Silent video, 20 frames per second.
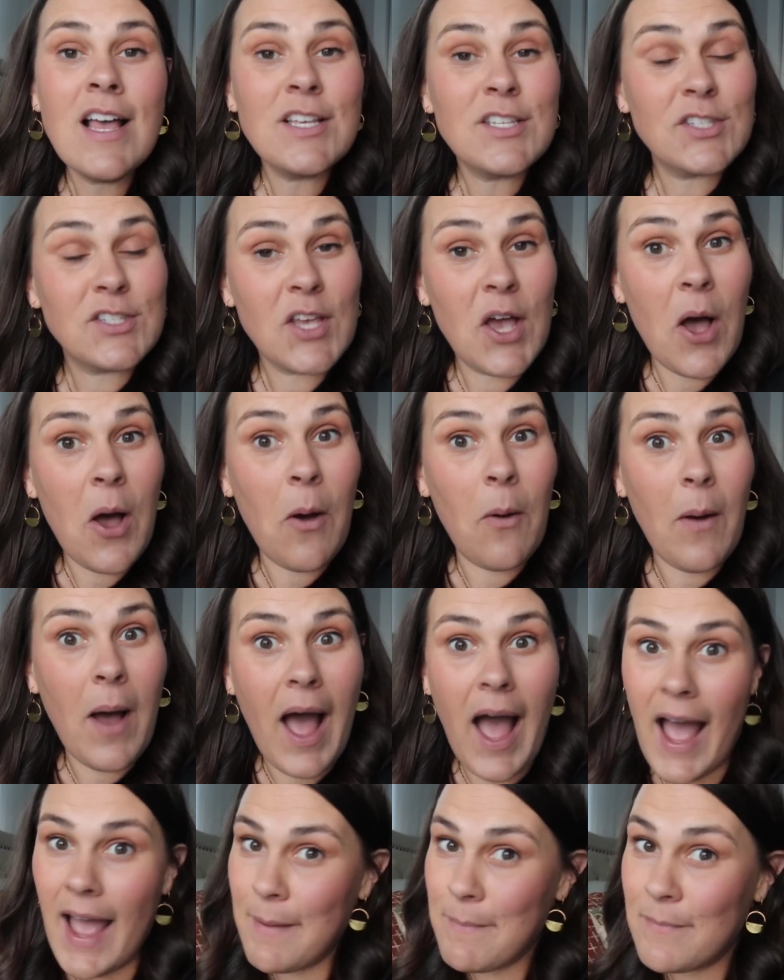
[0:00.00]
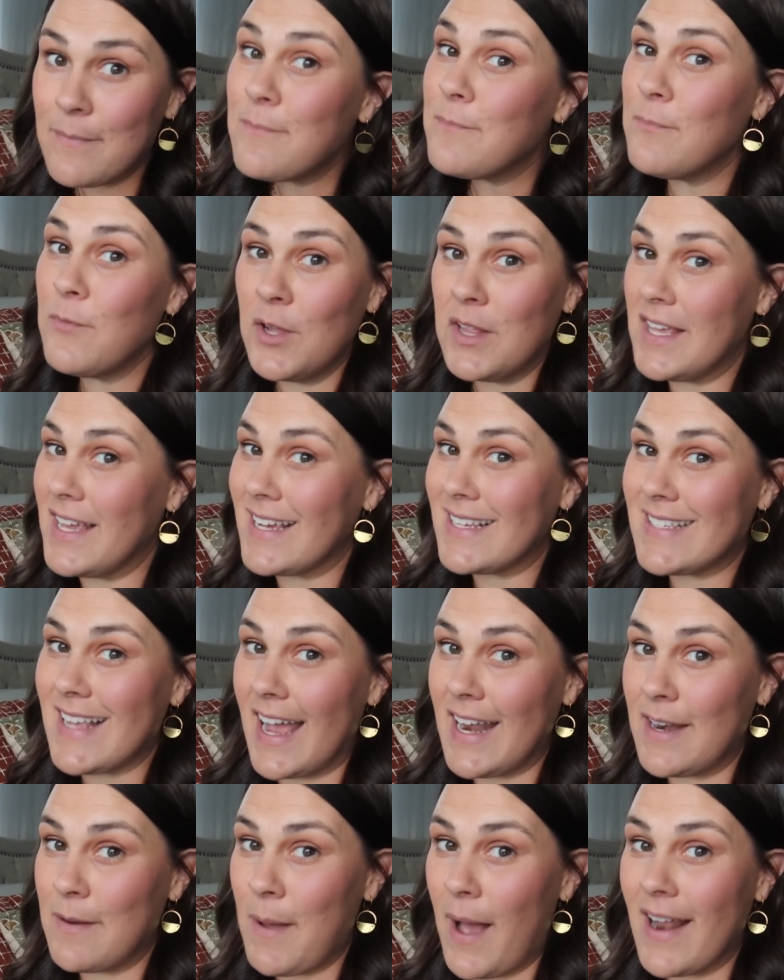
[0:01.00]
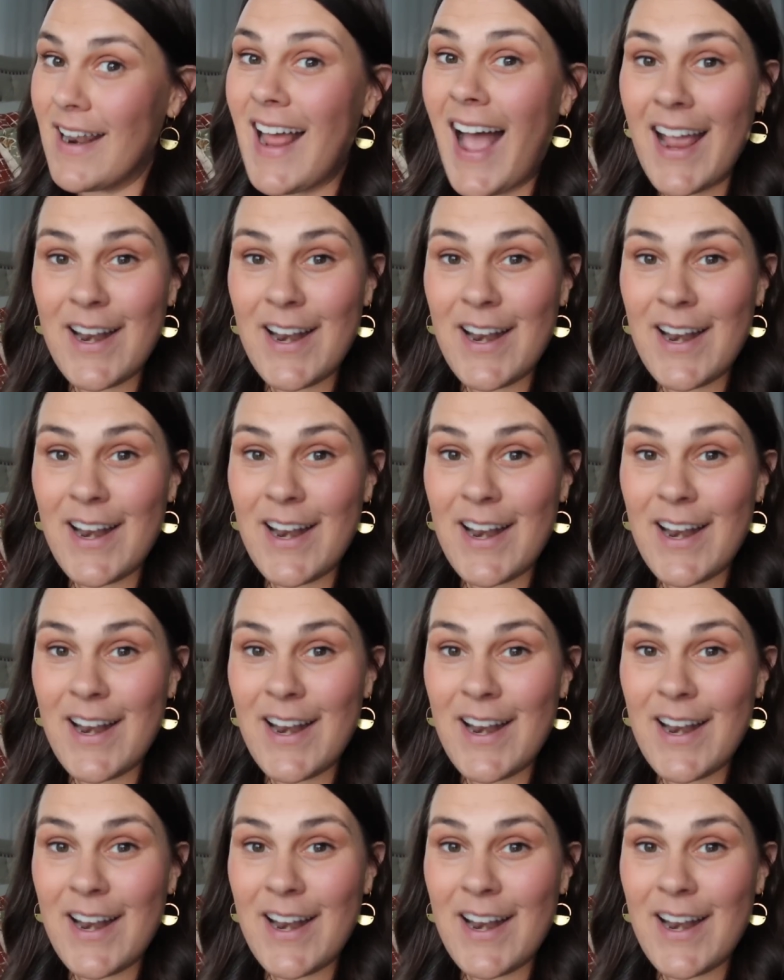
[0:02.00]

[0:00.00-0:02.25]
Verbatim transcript: So I'm really excited about it.